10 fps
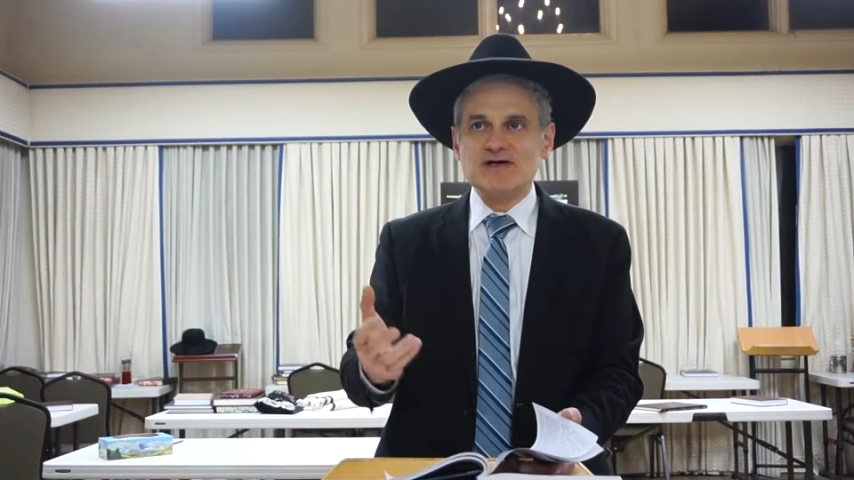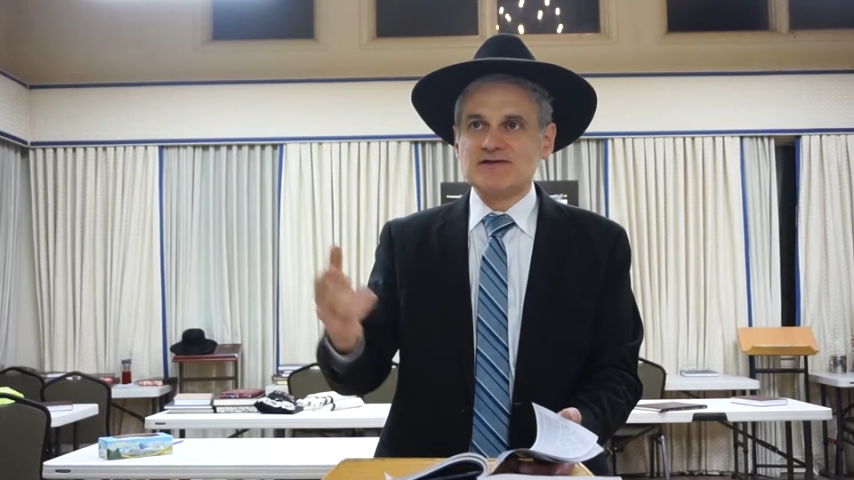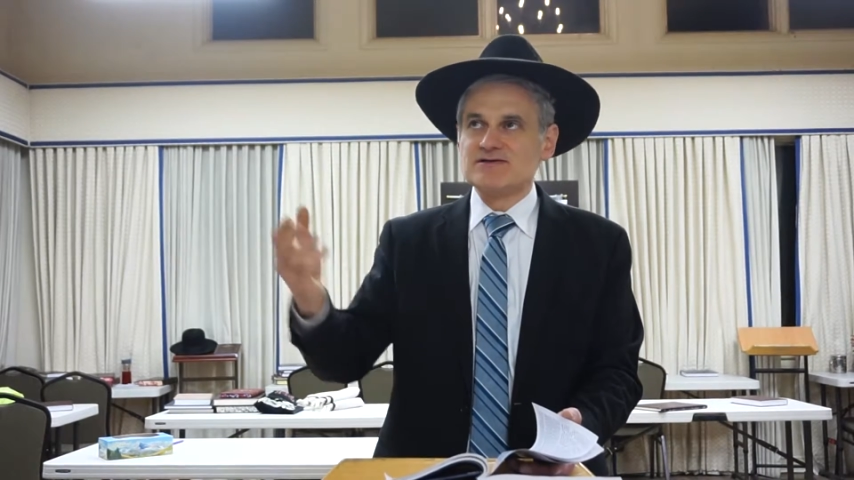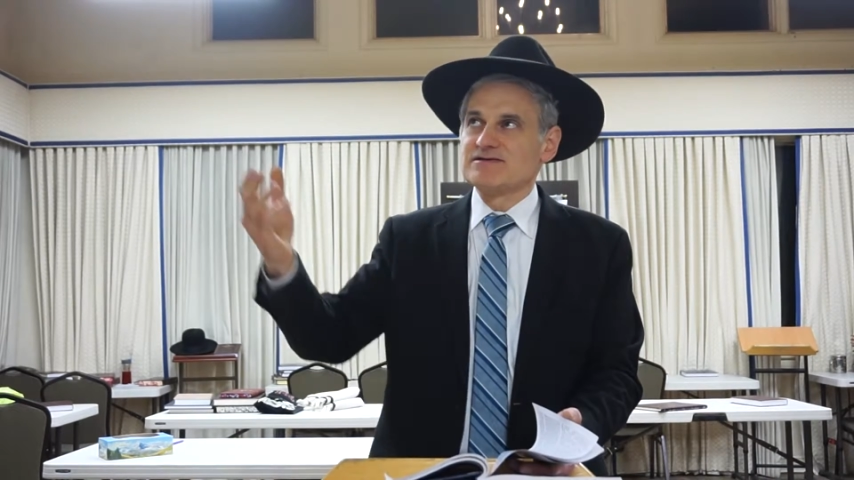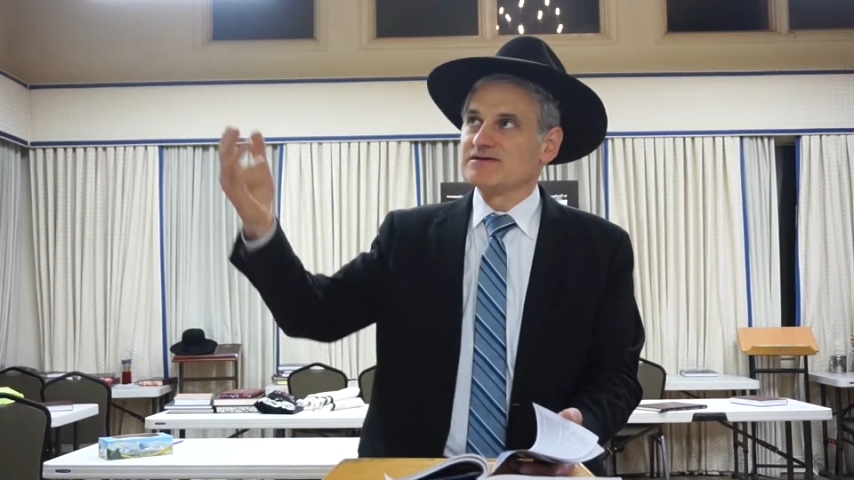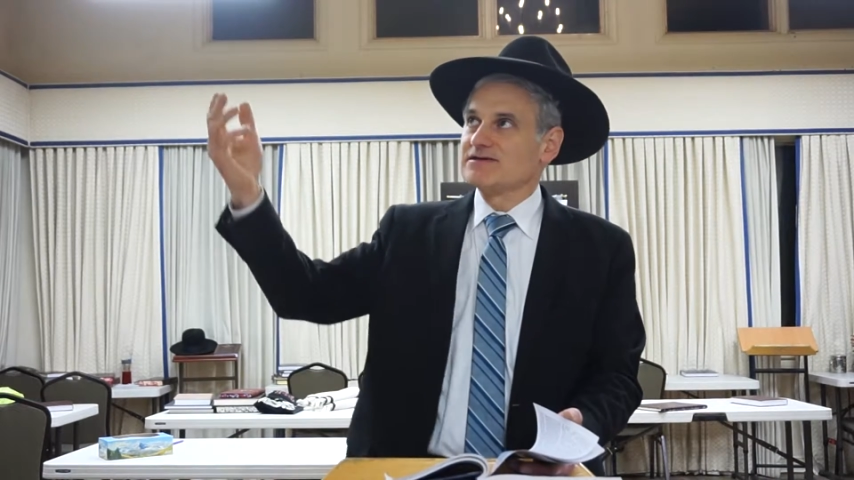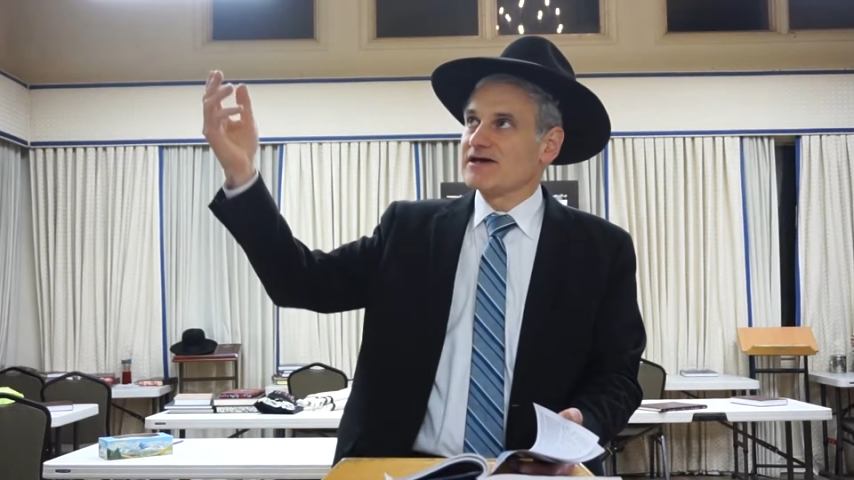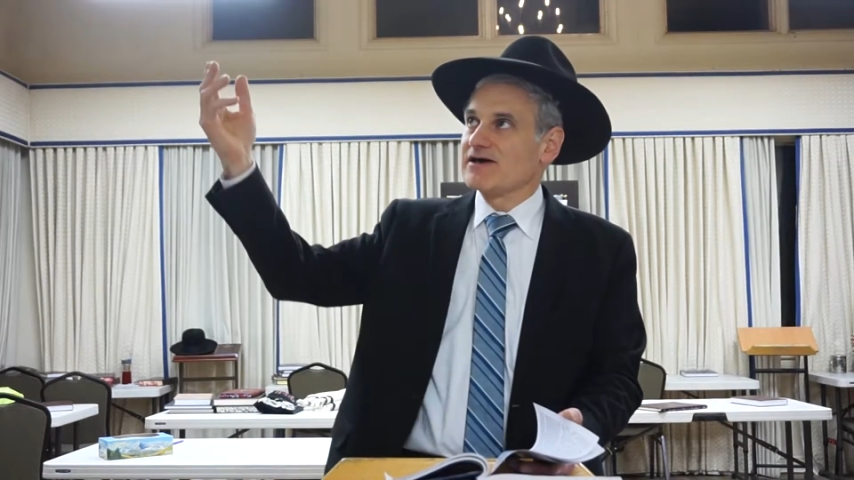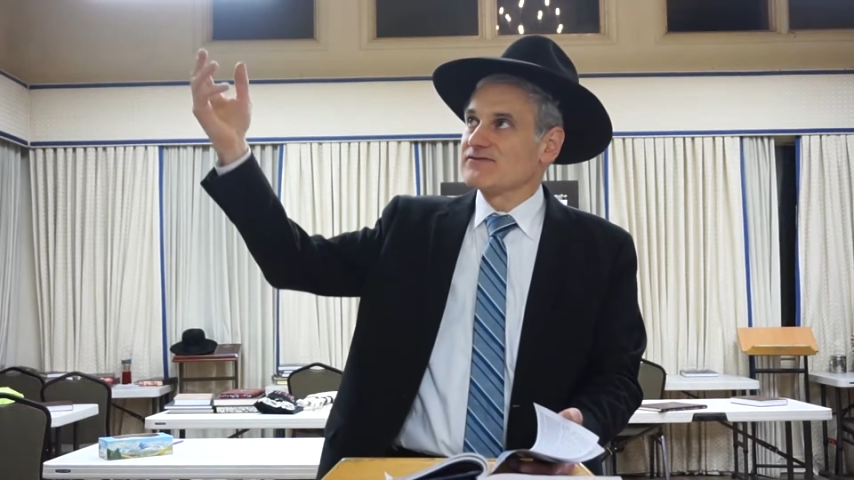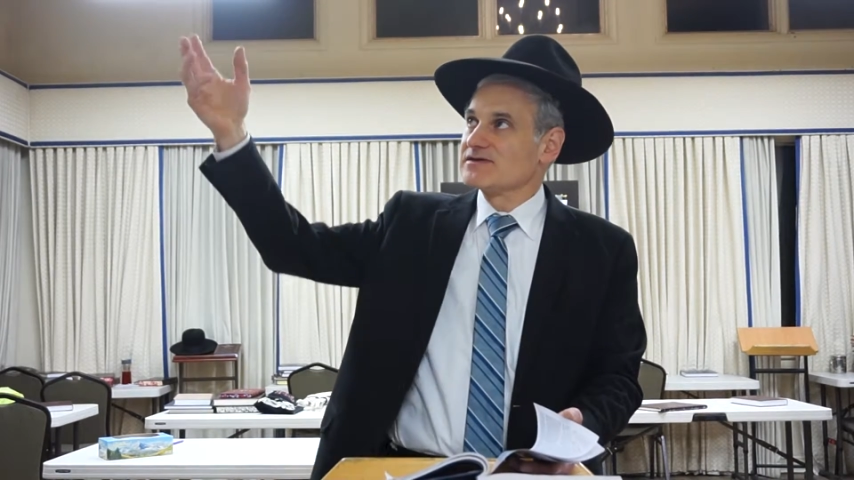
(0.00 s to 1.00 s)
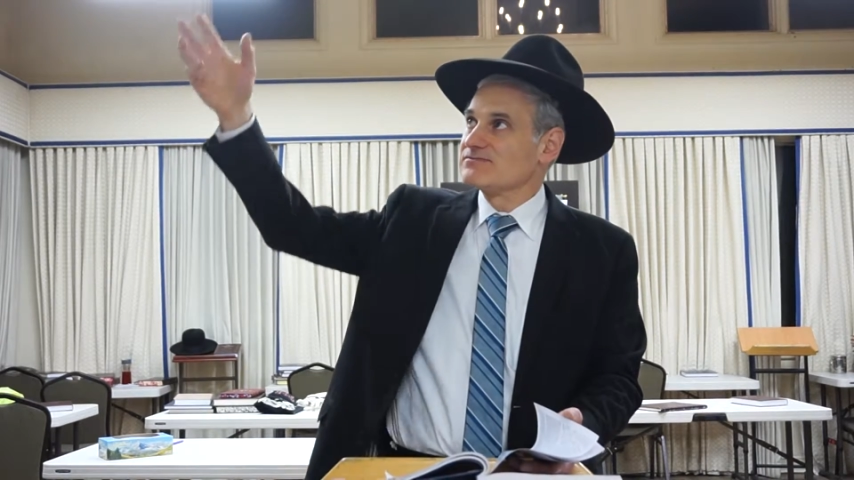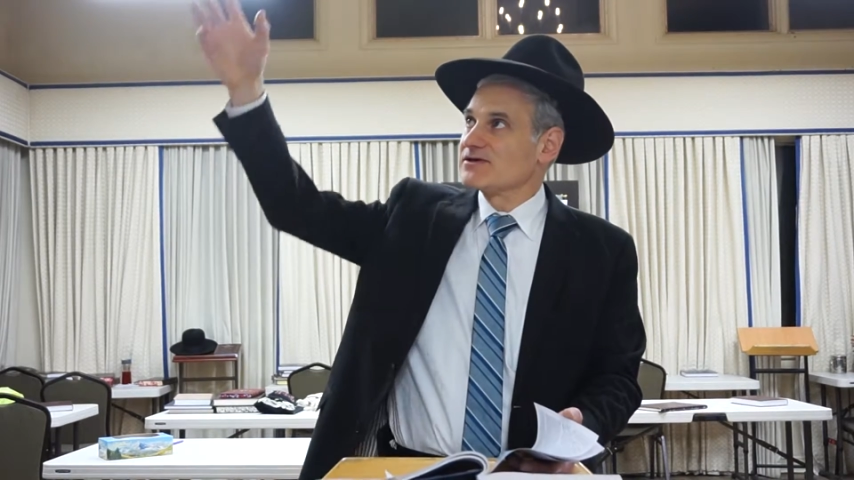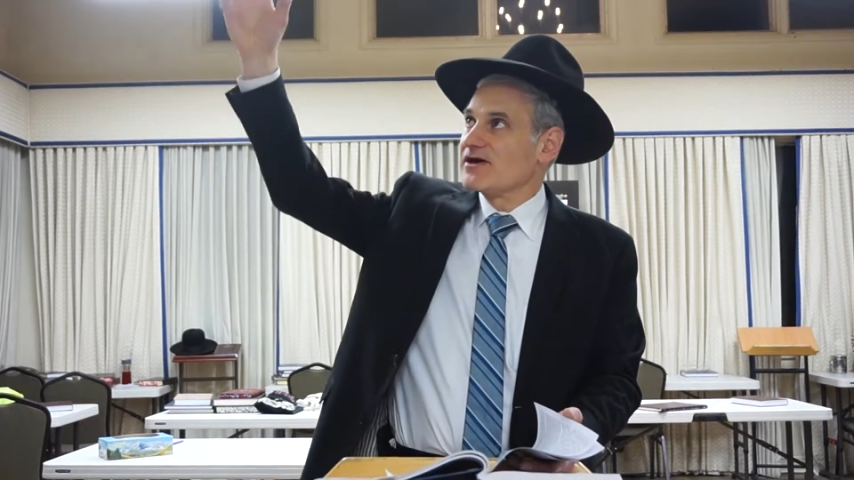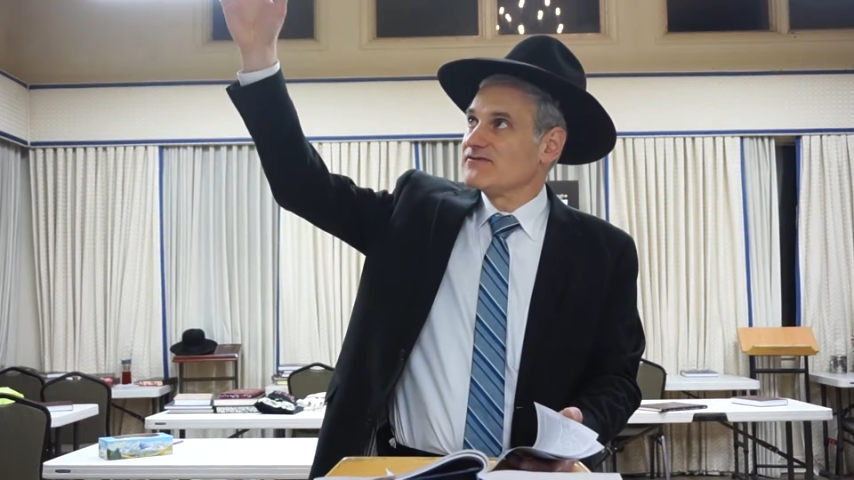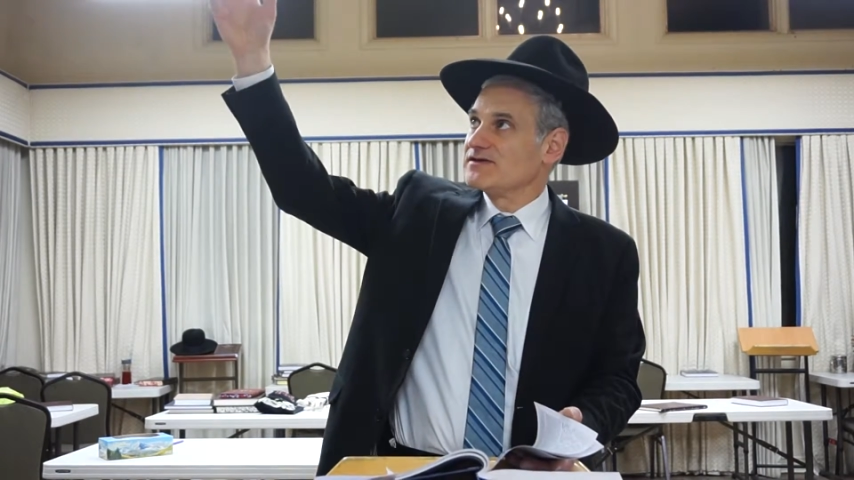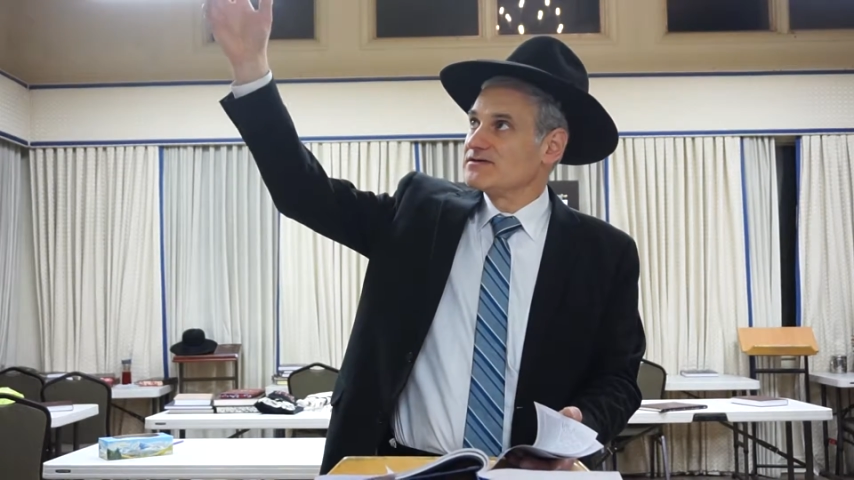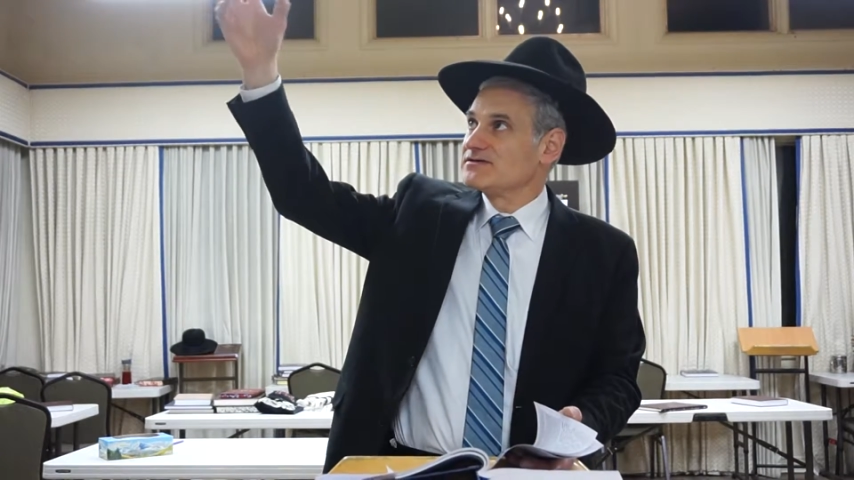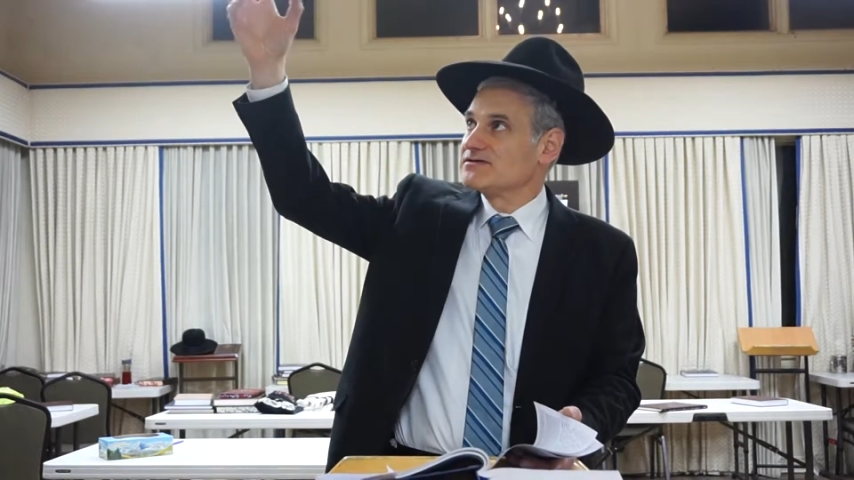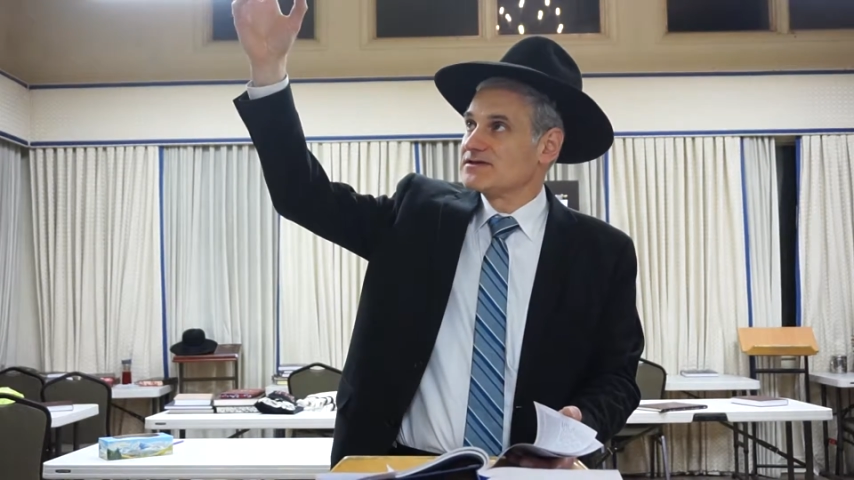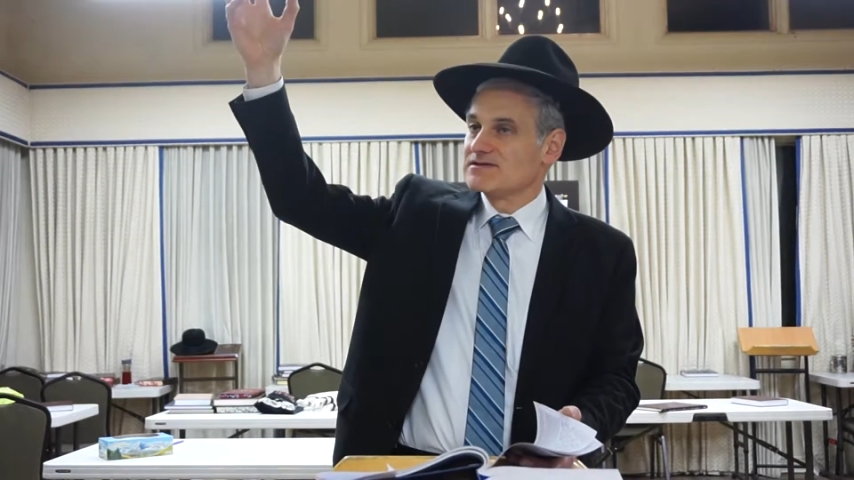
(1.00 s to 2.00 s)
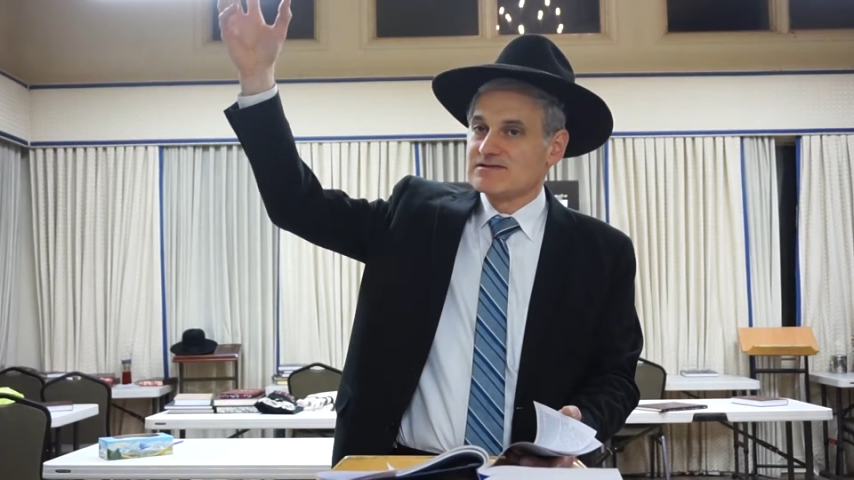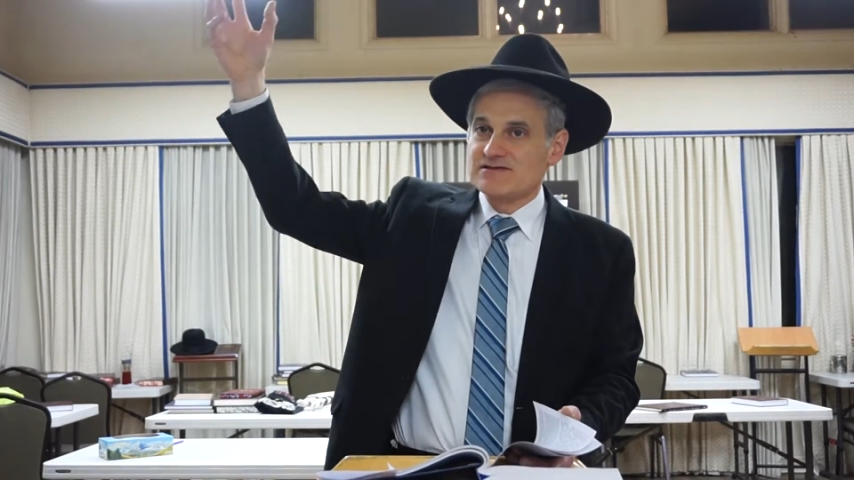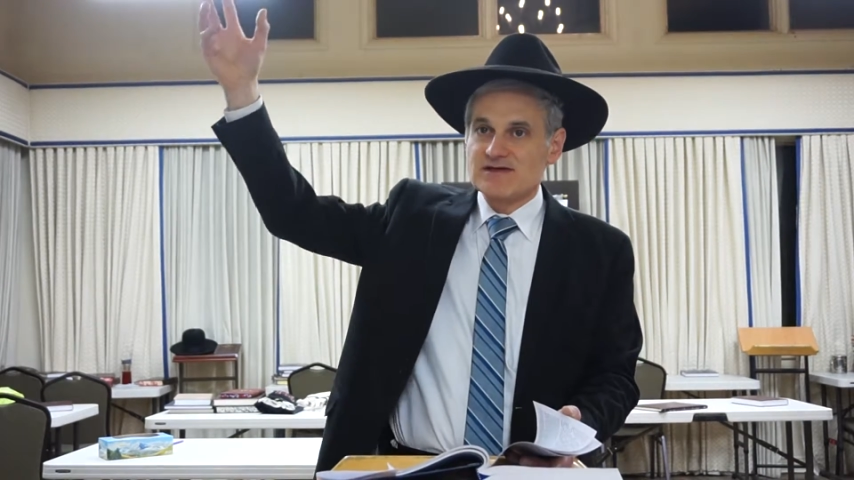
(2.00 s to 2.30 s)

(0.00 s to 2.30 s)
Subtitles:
and you see they have these big IV things